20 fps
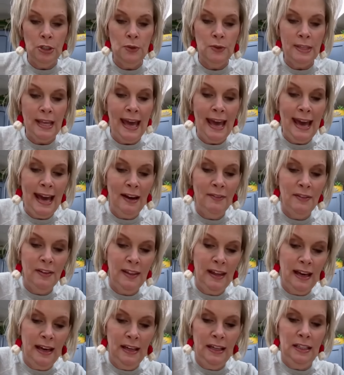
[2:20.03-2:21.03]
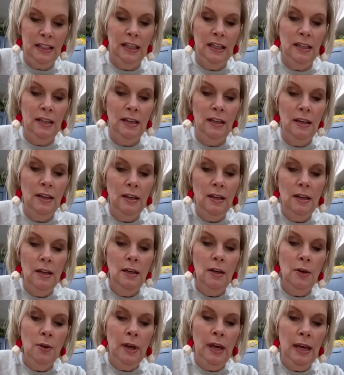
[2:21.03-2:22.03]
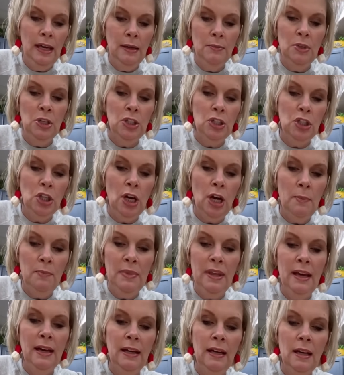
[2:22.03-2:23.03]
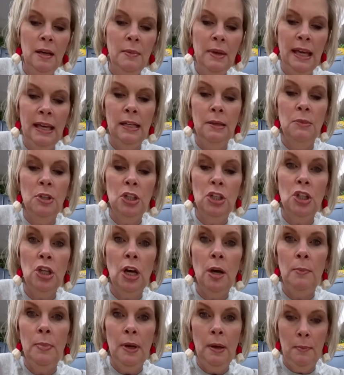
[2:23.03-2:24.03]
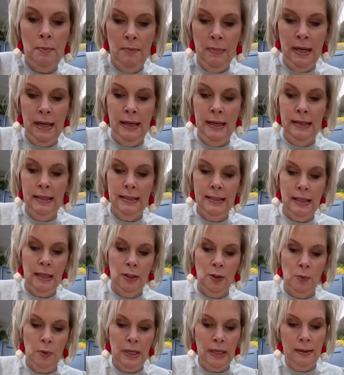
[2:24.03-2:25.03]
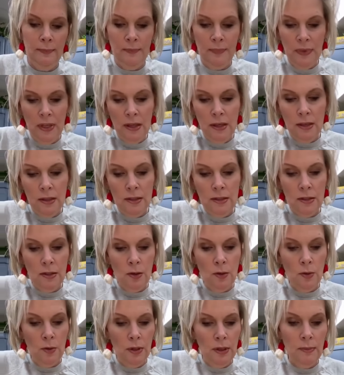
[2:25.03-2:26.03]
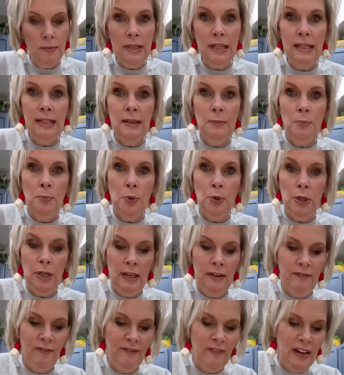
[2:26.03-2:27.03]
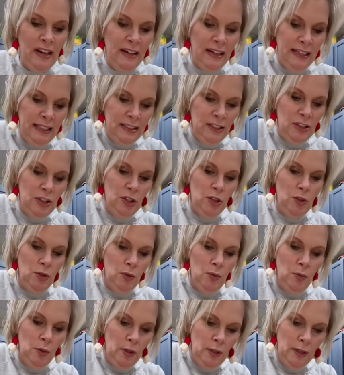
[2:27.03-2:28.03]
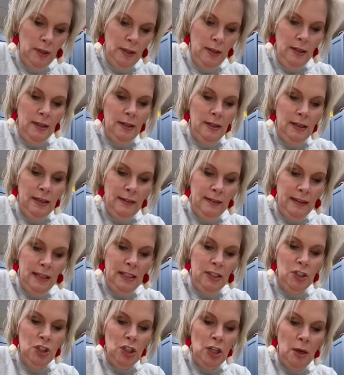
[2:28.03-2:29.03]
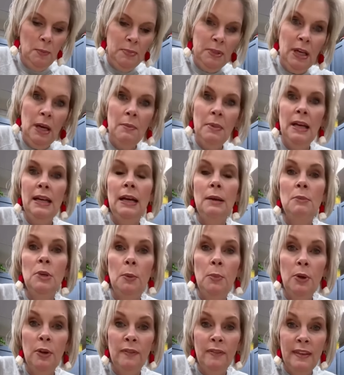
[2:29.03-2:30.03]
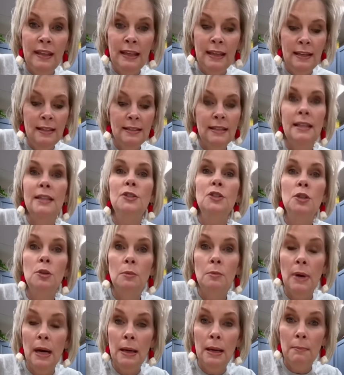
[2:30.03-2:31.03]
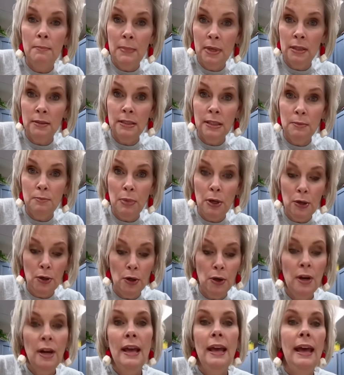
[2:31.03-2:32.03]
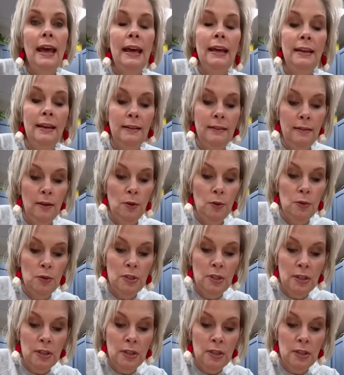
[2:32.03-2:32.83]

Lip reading: half of that onion. Okay, I'm going to chop that up, and I'm going to chop up my celery. So get it pretty fine too. Get these chopped up, and I'm going to put these into my melted butter and get those